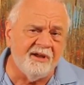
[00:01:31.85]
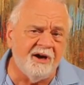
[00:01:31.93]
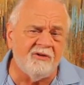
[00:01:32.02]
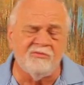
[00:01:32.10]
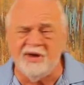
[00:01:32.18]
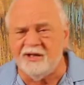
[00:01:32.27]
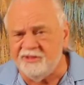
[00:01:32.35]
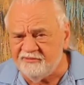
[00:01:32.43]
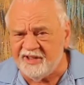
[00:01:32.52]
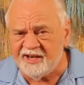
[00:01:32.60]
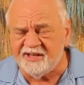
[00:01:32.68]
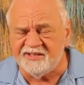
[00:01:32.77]
around the
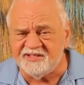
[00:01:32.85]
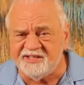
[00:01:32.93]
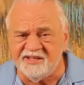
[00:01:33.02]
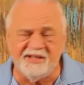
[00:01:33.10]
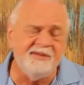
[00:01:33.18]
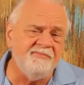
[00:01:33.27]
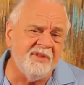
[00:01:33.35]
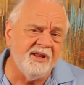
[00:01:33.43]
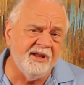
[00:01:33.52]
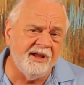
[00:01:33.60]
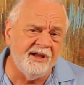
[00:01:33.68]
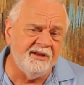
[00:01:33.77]
Vatican City
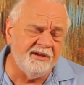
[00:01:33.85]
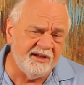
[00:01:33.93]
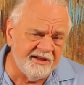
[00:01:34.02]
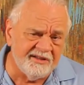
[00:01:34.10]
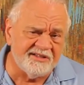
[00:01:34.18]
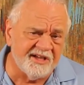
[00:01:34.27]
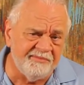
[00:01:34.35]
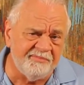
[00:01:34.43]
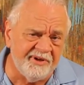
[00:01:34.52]
and in St.